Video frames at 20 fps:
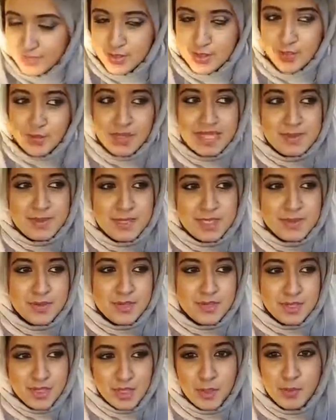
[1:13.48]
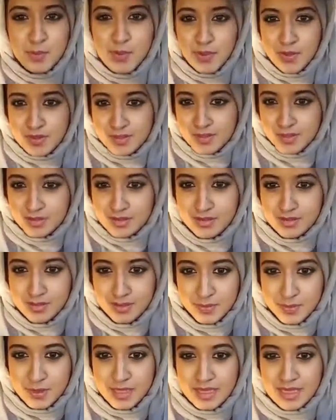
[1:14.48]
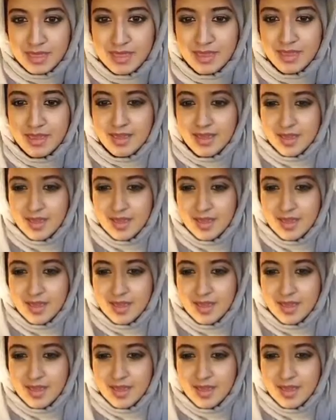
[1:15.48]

So when I speak to a new person, okay,